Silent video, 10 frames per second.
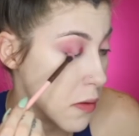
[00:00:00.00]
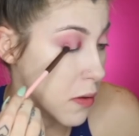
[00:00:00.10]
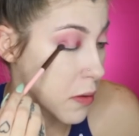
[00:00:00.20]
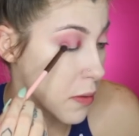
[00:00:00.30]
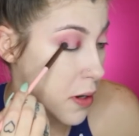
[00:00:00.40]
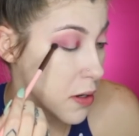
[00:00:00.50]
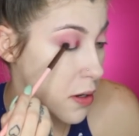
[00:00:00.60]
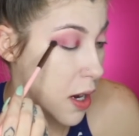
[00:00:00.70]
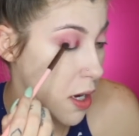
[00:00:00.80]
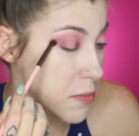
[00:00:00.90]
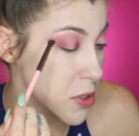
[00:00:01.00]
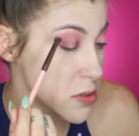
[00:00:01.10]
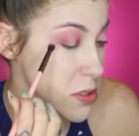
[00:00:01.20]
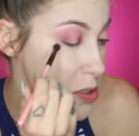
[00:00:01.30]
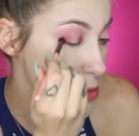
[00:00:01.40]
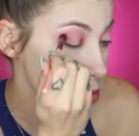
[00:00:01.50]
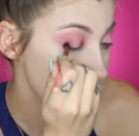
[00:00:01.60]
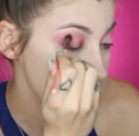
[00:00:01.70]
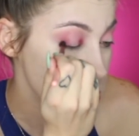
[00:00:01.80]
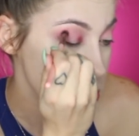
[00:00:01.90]
So any kind of motion you
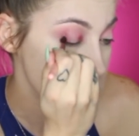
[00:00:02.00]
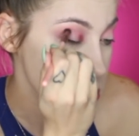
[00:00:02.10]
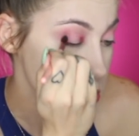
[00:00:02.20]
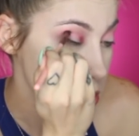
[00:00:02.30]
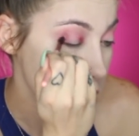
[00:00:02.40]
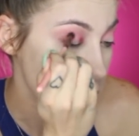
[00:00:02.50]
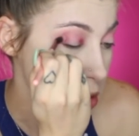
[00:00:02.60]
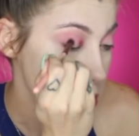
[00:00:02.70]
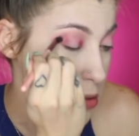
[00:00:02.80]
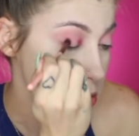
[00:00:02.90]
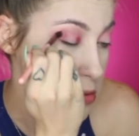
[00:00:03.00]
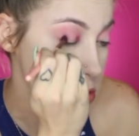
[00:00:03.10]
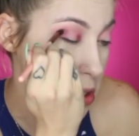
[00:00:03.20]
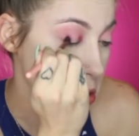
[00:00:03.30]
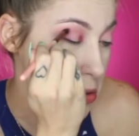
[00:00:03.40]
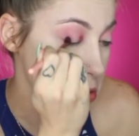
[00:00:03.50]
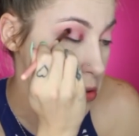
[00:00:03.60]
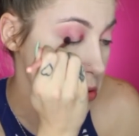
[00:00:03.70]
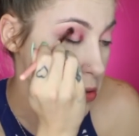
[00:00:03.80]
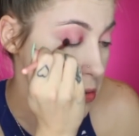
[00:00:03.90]
want to do,
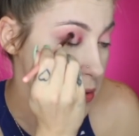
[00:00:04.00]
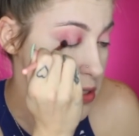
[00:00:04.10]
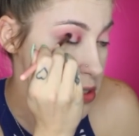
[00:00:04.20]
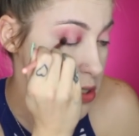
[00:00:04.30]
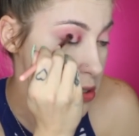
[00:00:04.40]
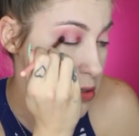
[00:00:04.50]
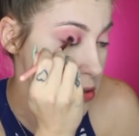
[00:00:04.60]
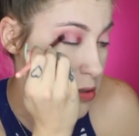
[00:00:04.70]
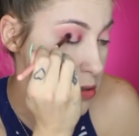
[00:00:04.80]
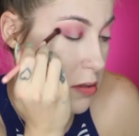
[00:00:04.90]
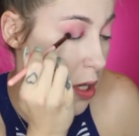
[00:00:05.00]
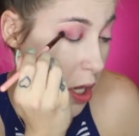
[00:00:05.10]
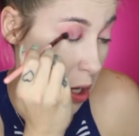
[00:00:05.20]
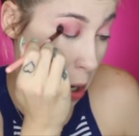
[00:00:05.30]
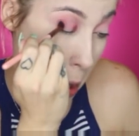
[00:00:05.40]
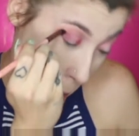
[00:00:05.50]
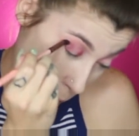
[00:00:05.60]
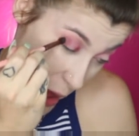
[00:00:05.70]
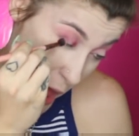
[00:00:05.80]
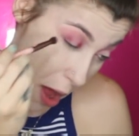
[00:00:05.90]
circle, windshield,
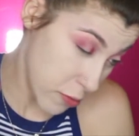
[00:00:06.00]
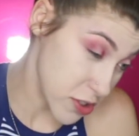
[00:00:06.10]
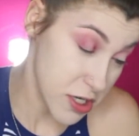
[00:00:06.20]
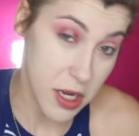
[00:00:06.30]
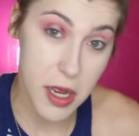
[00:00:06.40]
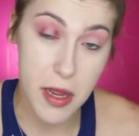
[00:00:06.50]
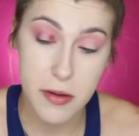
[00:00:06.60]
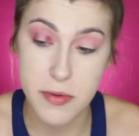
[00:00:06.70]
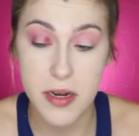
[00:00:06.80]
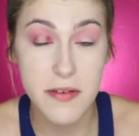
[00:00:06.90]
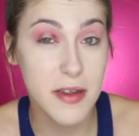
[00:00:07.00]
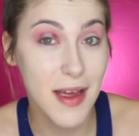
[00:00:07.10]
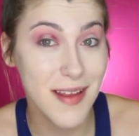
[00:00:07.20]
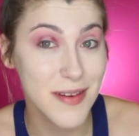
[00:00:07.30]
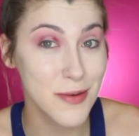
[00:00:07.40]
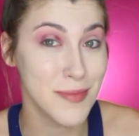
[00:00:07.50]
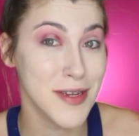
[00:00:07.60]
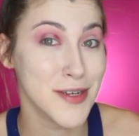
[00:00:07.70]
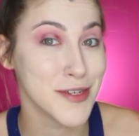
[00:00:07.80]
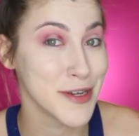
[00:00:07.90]
pound your eye, whatever you gotta do,
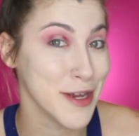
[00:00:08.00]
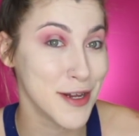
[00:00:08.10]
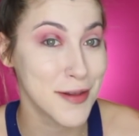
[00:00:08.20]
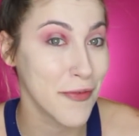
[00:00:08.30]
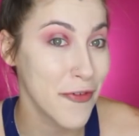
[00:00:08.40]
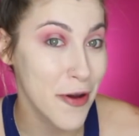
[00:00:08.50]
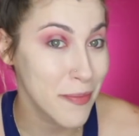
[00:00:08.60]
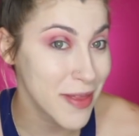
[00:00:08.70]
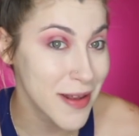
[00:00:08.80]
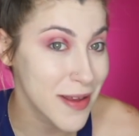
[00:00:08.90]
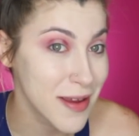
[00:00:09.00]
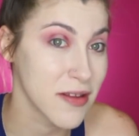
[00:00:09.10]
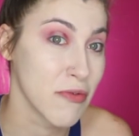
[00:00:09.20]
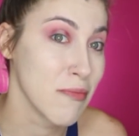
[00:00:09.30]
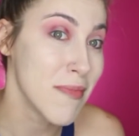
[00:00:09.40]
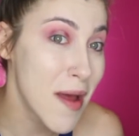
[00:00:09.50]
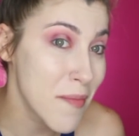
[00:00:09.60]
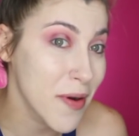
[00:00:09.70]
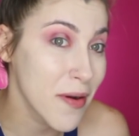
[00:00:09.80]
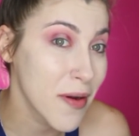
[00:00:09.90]
bitch, get it the fuck blended. Because
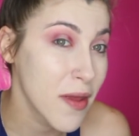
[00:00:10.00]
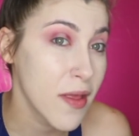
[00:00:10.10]
remember,